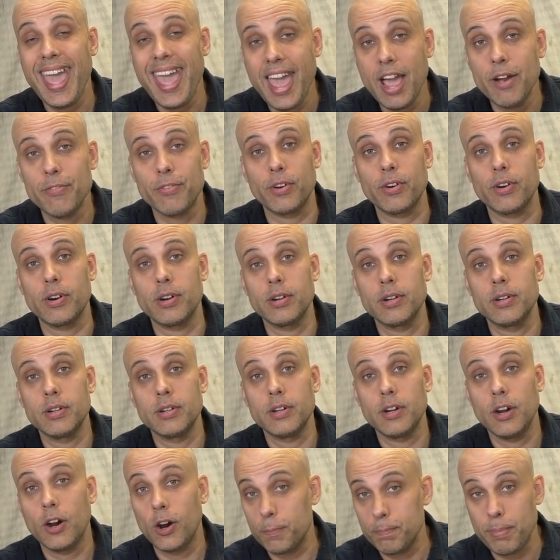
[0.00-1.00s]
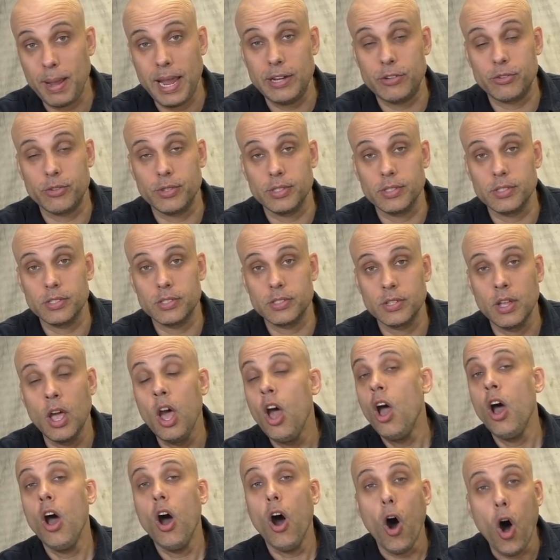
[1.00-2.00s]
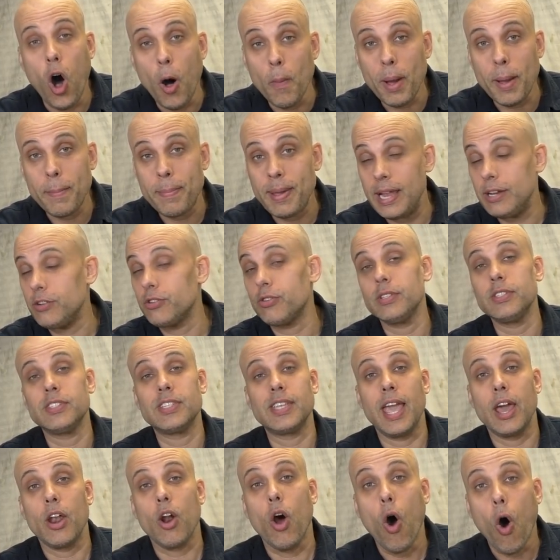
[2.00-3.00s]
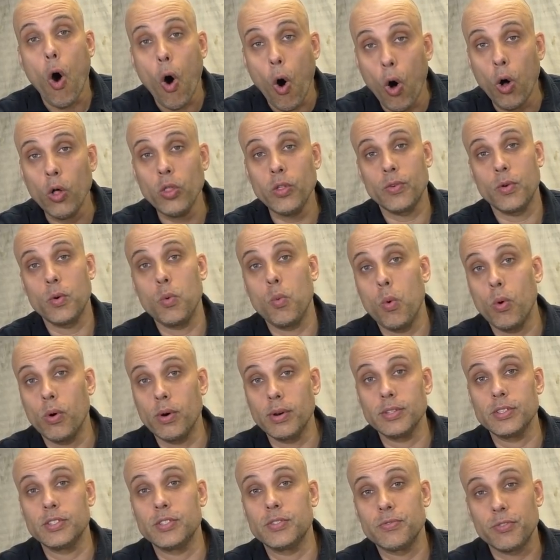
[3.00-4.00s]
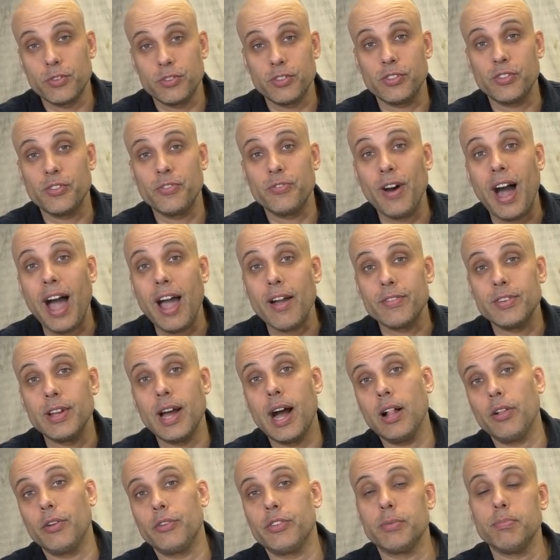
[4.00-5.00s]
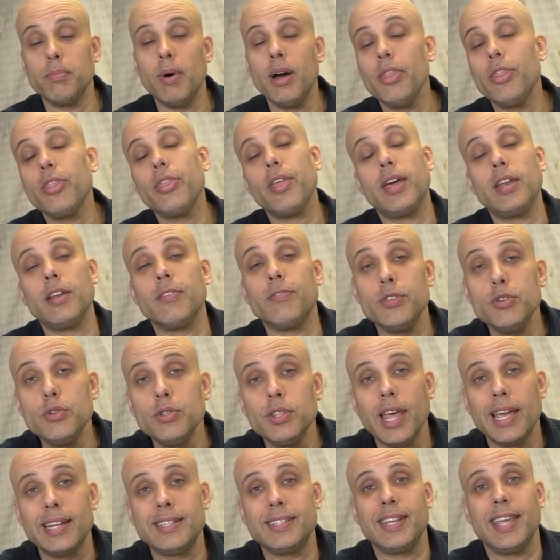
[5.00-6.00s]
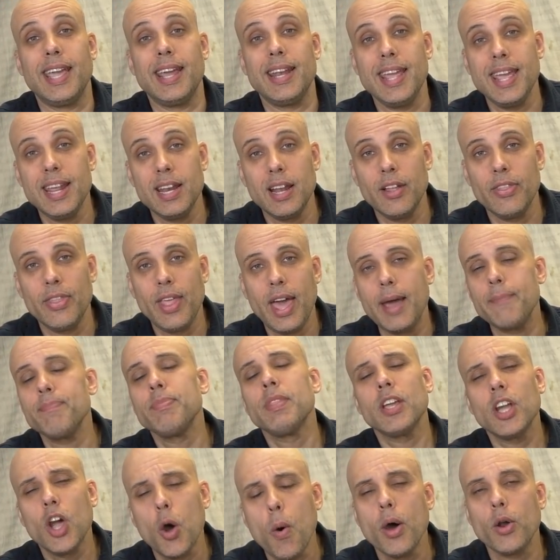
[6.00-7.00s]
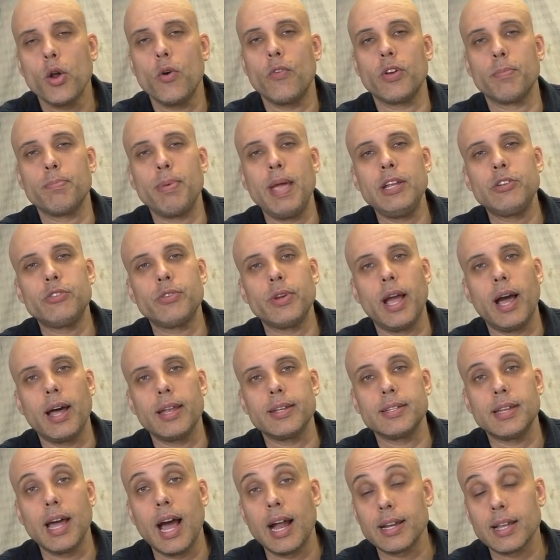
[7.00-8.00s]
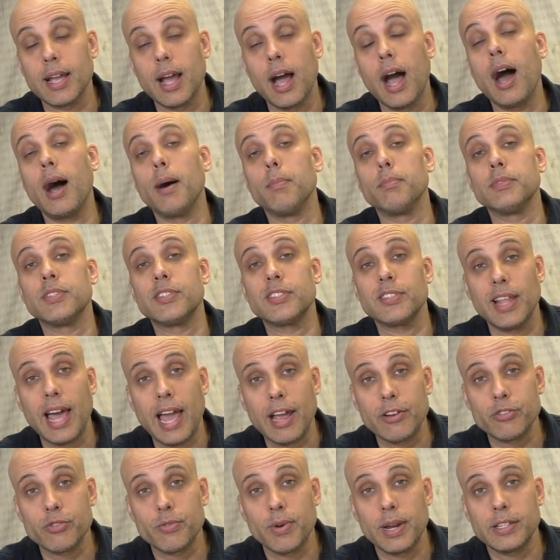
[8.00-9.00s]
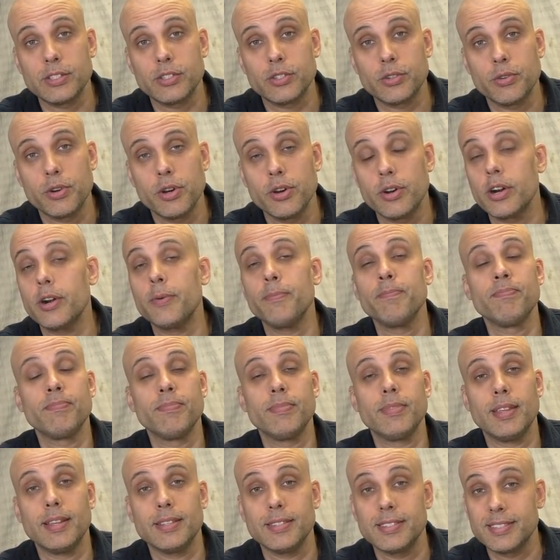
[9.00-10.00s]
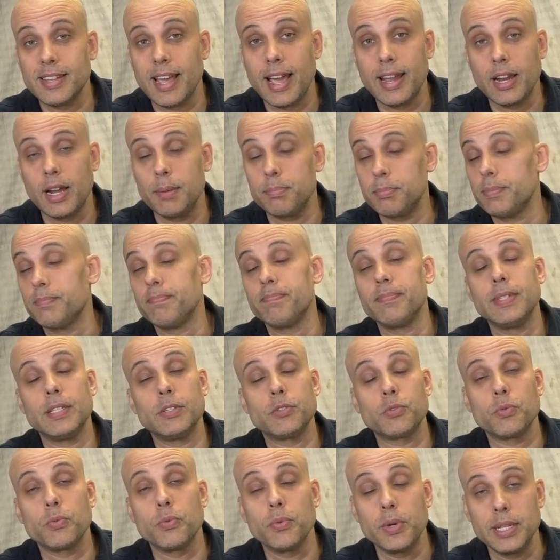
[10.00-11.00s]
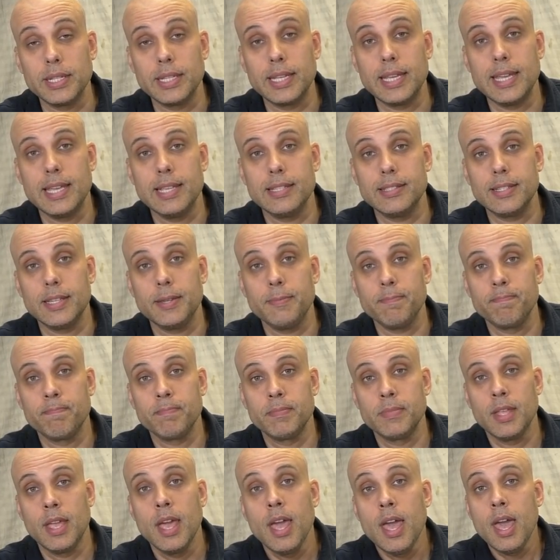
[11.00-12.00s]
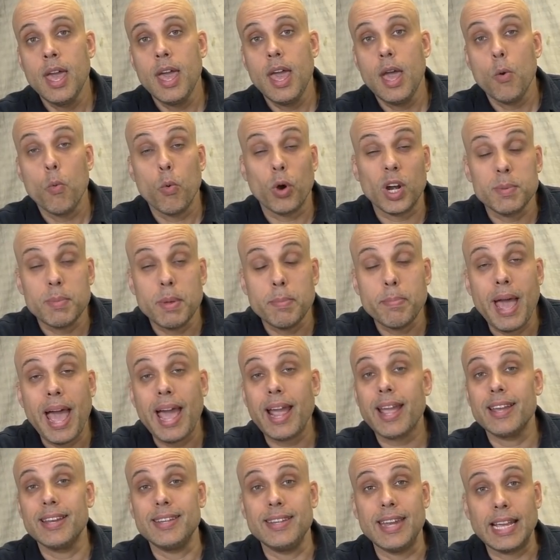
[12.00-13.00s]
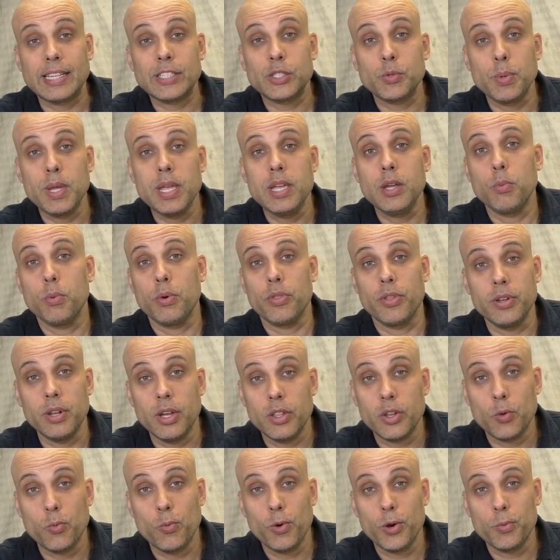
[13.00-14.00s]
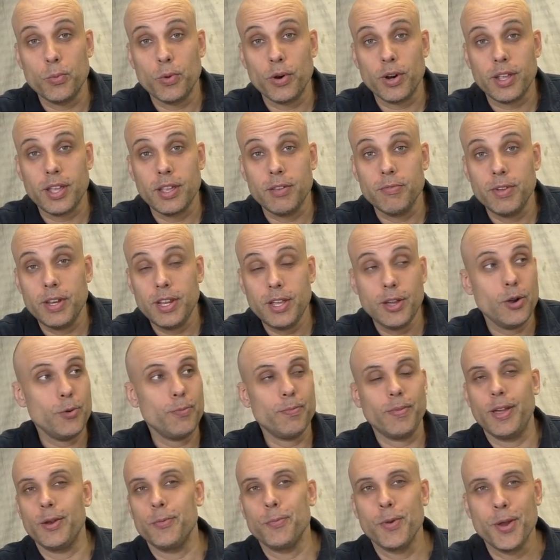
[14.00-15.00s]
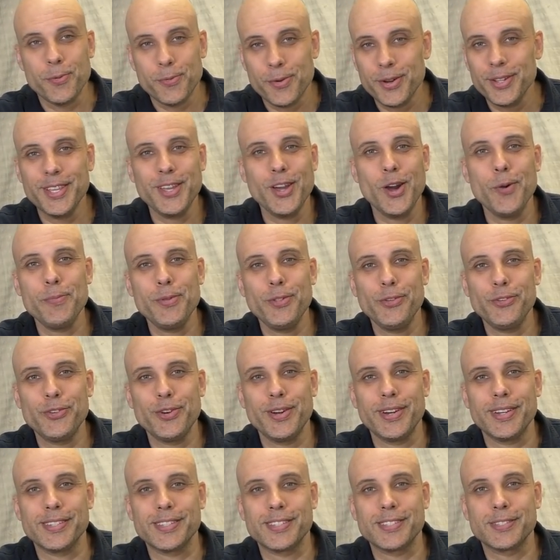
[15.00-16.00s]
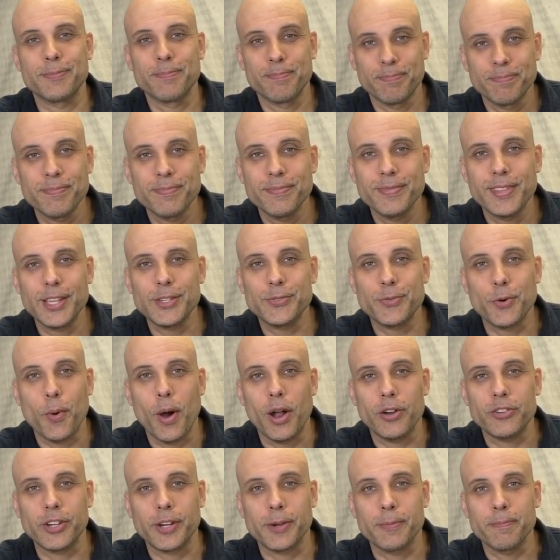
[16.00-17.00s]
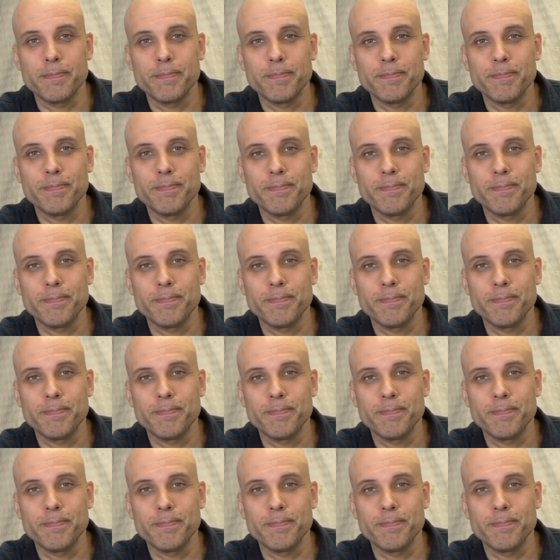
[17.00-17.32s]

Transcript: ever our patrons. All my patrons get all the rewards for just $5 a month. And if you'd like to get in on that, go on over to patreon.com slash Rex Krueger and sign up. It's really easy. We're going to be back next week with another woodworking video, and we really hope you'll join us. Thanks for watching.